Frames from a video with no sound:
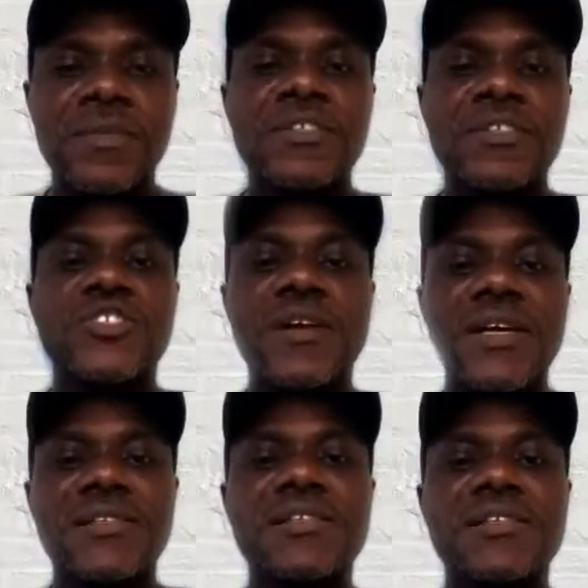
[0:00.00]

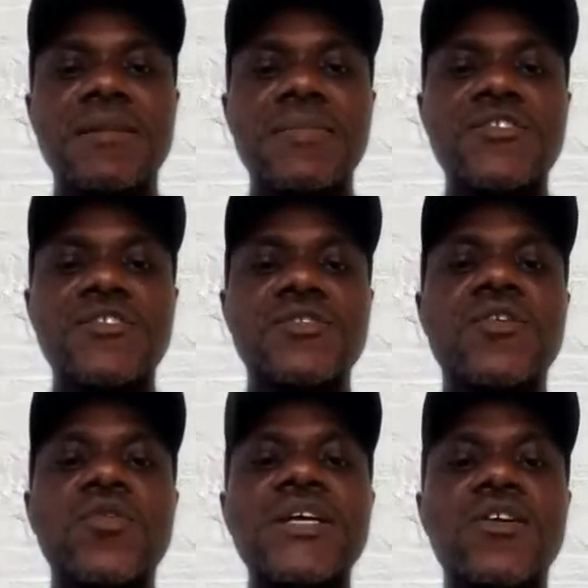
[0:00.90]
Sharia system is
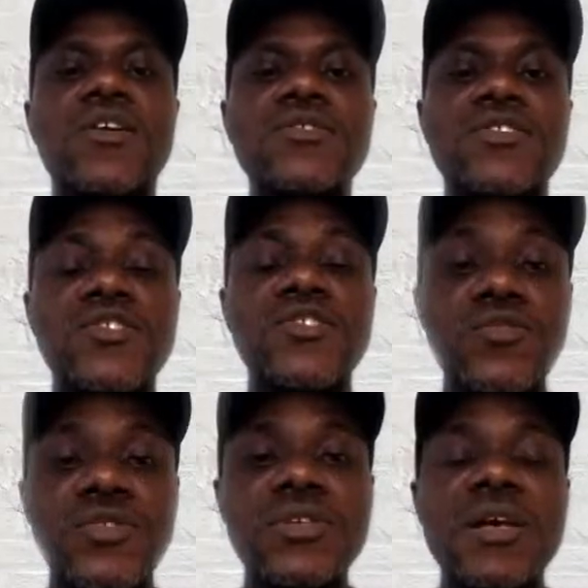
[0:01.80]
only
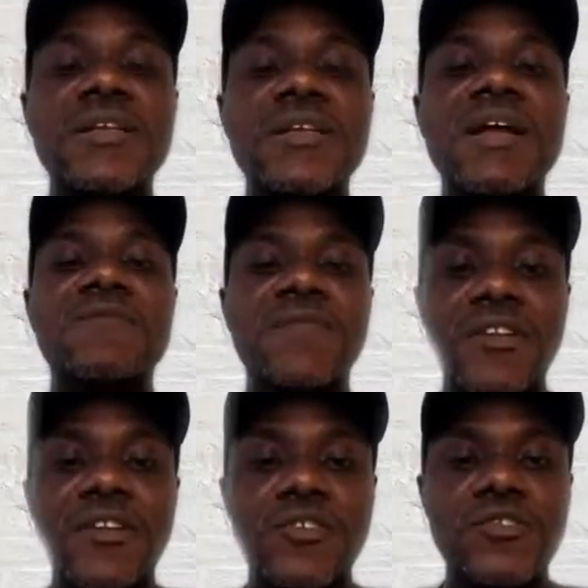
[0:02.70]
constitutes the
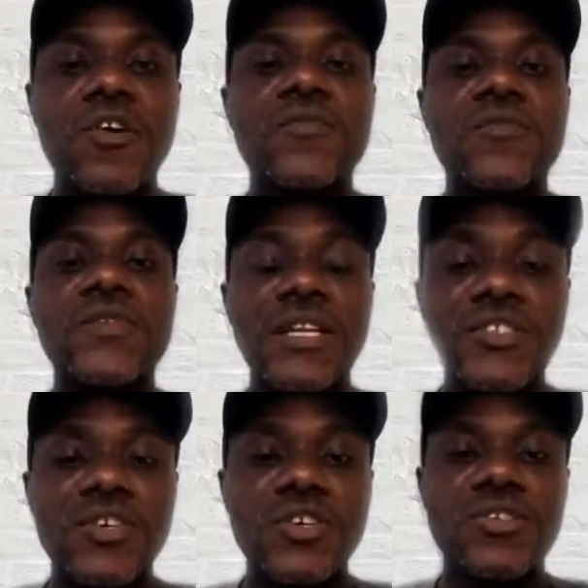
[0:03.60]
values of
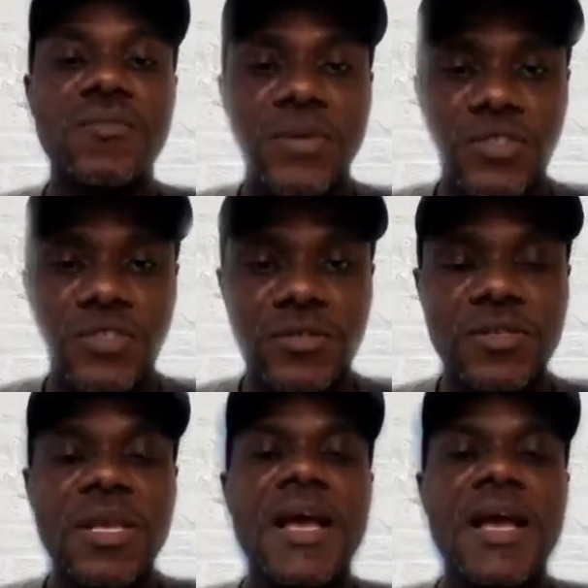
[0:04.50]
religious operations.